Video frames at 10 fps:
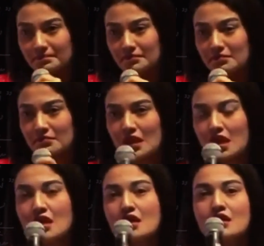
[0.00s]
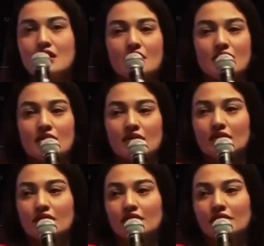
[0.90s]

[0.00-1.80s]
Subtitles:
(no one is talking)